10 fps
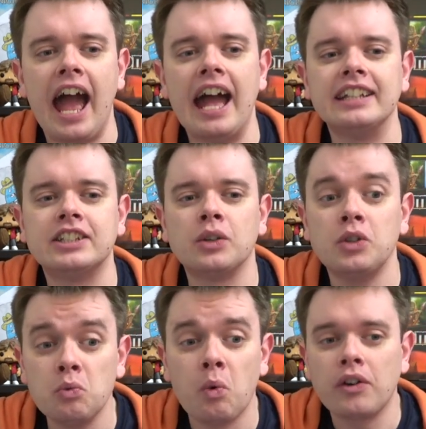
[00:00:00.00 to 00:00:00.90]
And so
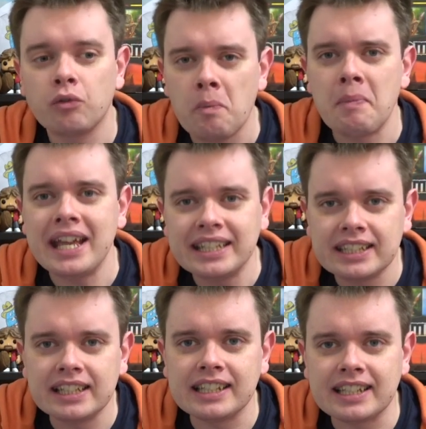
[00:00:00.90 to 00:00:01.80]
you want to
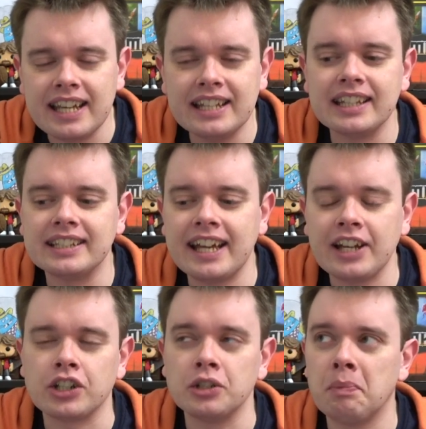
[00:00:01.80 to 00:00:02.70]
repeatedly take these
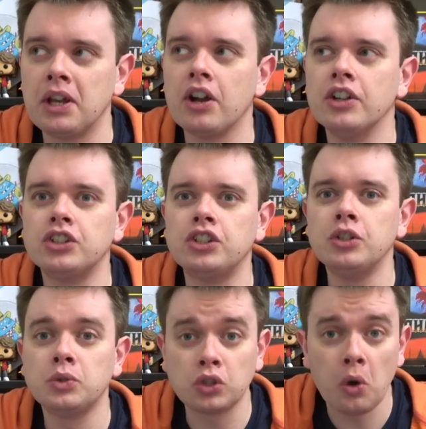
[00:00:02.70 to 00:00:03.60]
actions because
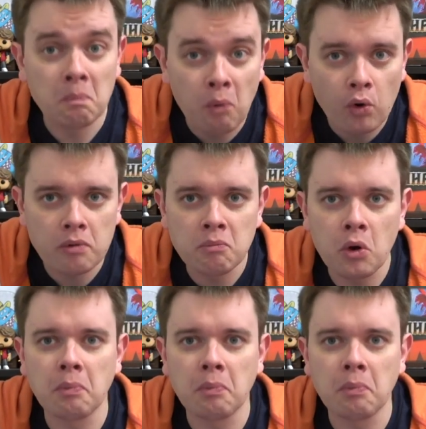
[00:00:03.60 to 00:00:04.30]
you score more and more